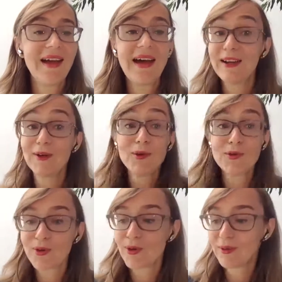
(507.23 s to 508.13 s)
I
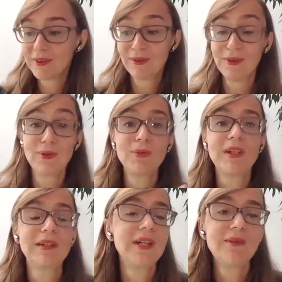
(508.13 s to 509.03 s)
also,
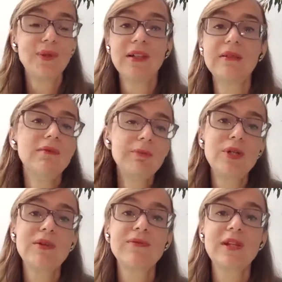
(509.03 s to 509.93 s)
we
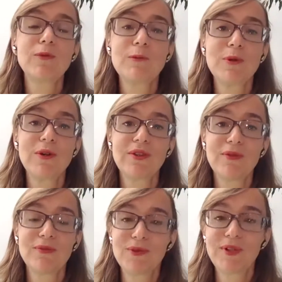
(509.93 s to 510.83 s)
briefly prepared,
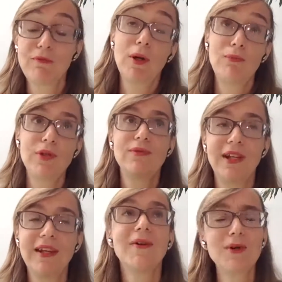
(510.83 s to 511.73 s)
obviously, well,
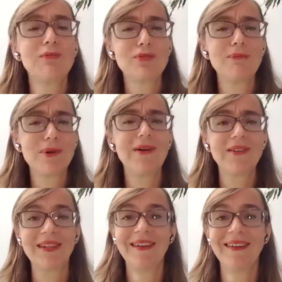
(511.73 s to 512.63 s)
briefly, we
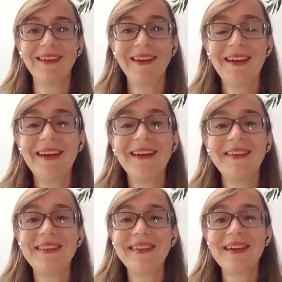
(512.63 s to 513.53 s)
prepared
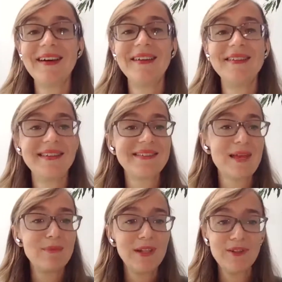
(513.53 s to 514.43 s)
the
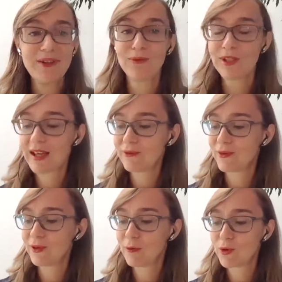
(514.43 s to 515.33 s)
seminar, and we have a
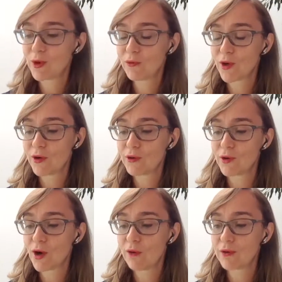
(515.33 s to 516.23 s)
number of other
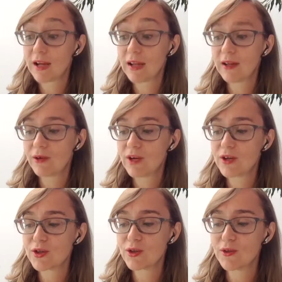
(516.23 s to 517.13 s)
overarching
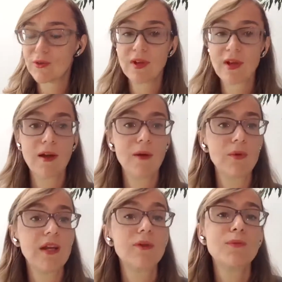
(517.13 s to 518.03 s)
questions. We're
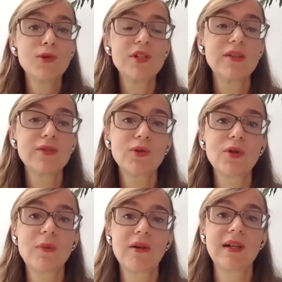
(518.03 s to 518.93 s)
going to mostly talk
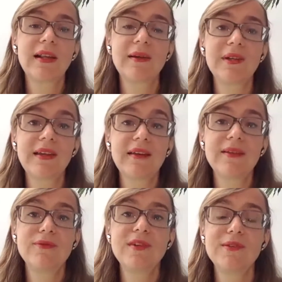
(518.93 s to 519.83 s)
about climate
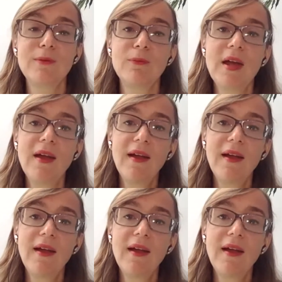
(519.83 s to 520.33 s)
activism,